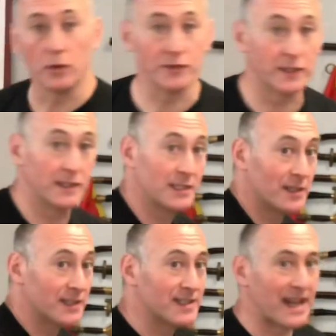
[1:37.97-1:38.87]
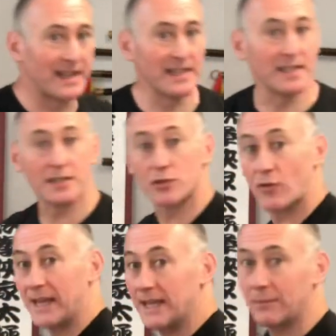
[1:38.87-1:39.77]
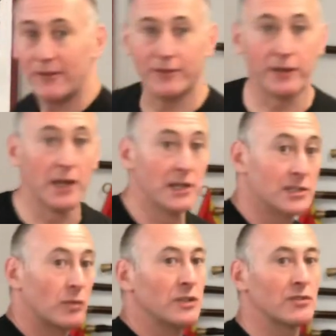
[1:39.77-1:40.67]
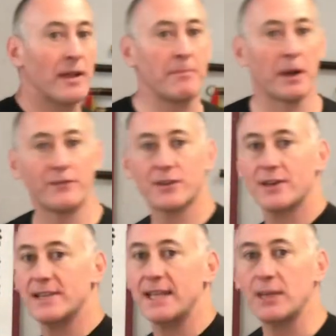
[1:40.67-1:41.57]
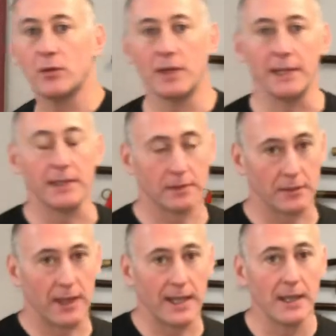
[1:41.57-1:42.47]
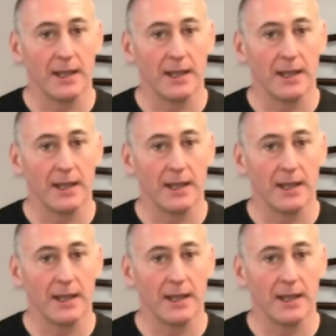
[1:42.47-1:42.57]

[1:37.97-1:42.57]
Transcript: So you need to understand this is a training method, so we train both sides equally, okay?